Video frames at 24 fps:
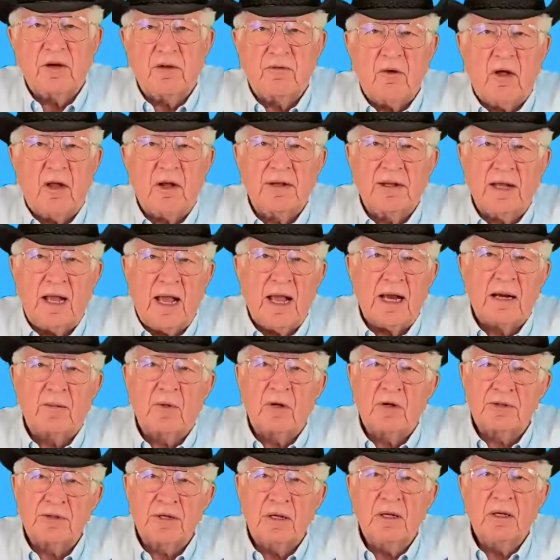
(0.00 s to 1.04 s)
of all the
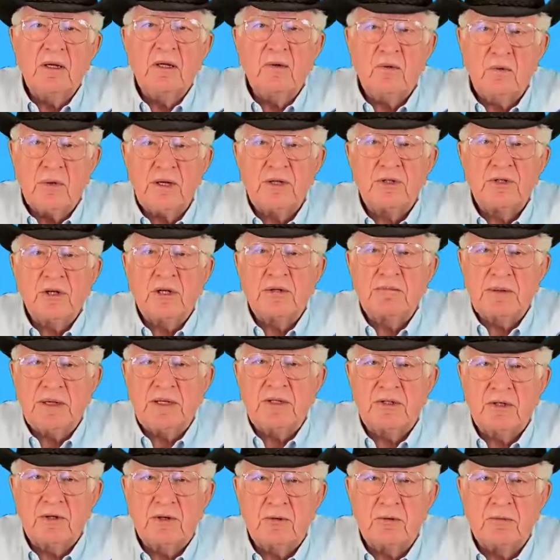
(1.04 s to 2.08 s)
animals, we should be
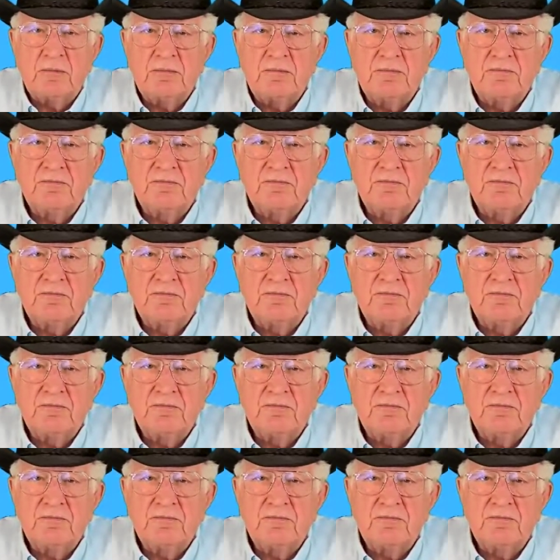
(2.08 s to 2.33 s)
too.